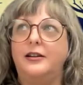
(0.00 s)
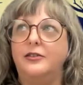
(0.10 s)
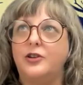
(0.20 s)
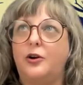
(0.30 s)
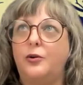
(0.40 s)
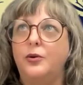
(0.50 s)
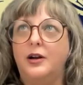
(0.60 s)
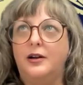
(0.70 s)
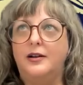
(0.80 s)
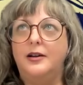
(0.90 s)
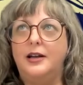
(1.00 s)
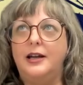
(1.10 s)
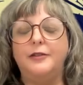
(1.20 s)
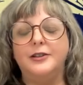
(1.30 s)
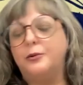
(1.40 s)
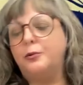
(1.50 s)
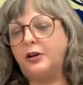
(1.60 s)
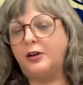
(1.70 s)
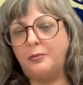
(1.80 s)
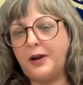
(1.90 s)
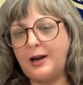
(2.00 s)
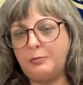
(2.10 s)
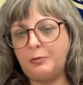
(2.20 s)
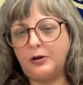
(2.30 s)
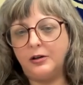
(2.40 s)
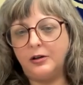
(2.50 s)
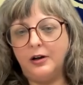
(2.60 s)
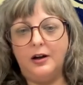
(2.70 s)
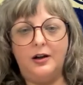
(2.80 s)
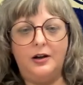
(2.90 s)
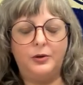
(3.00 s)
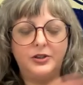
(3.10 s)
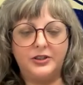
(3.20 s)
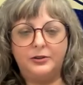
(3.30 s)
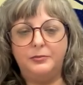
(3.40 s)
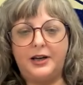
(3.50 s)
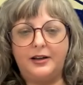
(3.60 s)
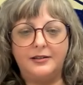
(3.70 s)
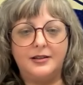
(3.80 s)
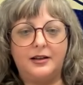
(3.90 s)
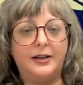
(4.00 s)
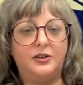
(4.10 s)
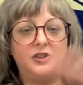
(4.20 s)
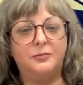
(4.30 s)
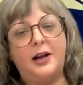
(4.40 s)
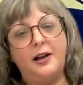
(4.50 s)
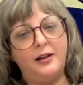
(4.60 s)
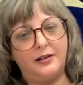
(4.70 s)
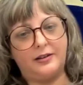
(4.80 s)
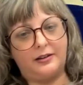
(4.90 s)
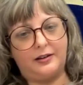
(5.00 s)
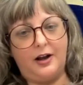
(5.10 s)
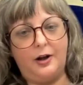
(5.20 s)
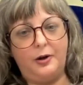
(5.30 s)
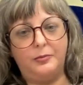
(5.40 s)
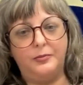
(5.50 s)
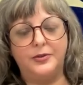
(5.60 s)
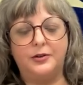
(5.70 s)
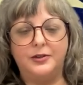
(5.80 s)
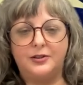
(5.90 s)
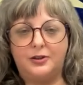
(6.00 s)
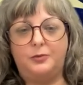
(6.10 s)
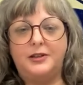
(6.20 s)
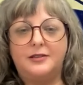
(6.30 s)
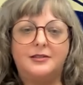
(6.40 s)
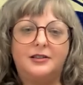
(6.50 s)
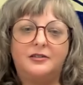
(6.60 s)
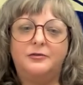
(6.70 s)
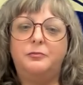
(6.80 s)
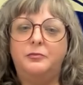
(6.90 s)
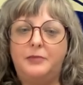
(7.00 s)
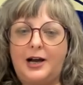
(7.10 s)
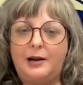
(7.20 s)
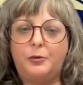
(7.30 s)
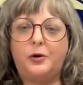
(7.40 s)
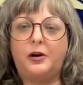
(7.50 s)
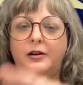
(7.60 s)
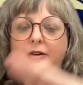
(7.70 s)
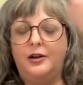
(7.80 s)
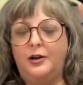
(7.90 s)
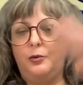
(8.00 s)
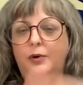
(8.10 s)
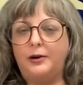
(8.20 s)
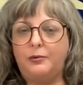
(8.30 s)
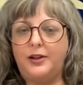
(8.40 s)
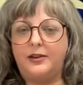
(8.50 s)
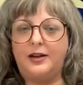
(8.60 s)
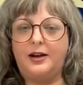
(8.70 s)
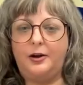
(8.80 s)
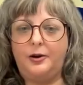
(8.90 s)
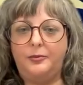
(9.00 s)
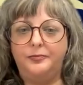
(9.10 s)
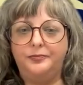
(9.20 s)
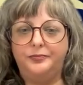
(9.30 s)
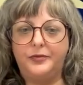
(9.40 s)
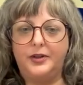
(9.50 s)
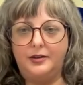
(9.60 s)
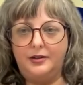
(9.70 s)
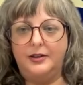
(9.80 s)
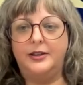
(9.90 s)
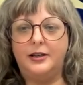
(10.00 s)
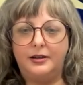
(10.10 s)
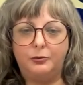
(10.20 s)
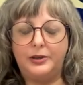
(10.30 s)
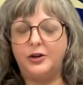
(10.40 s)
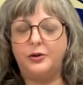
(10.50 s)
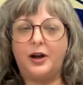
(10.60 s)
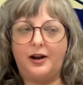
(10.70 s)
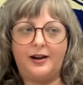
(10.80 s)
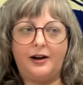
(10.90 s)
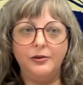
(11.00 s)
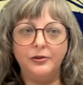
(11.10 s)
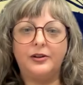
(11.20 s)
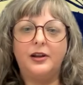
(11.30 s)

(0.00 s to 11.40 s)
So if it's a work on paper, what she'll make is a hinge mat. So it's 2 pieces of mat board, one with the window cut out.